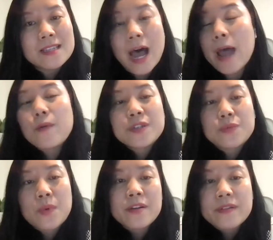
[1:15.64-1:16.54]
I was
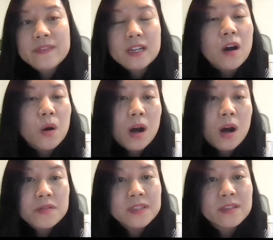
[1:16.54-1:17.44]
one of the
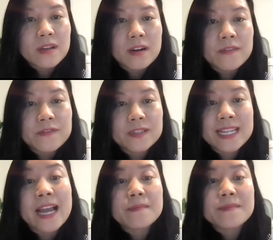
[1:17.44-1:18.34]
co-hosts of
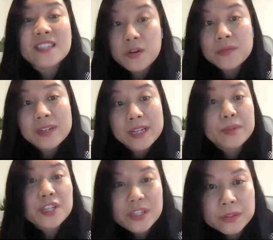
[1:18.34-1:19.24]
time zone
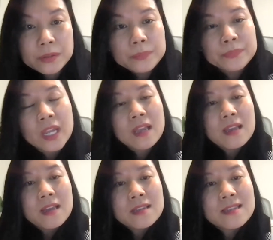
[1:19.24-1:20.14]
number two.
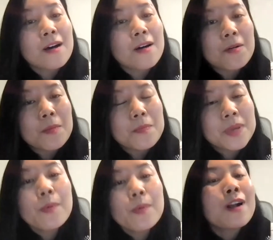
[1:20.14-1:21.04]
So
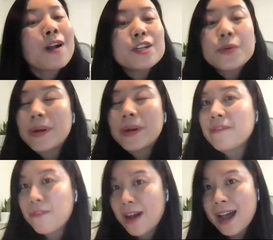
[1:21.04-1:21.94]
people under
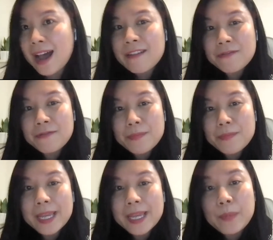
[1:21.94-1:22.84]
25
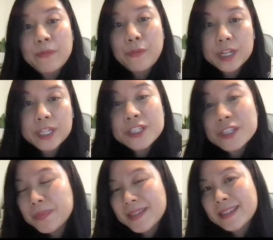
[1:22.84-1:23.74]
make up
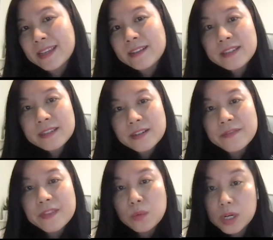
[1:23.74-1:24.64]
42%
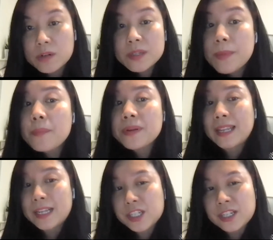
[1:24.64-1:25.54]
of the world's
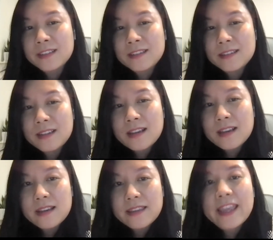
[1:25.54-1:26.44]
population.
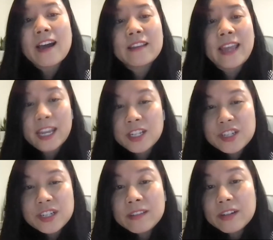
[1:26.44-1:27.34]
They are the
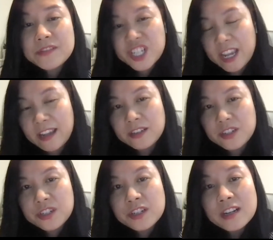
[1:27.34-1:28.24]
engine of
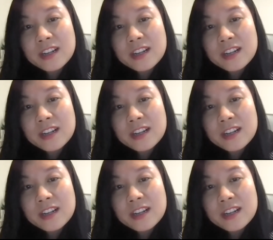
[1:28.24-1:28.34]
change.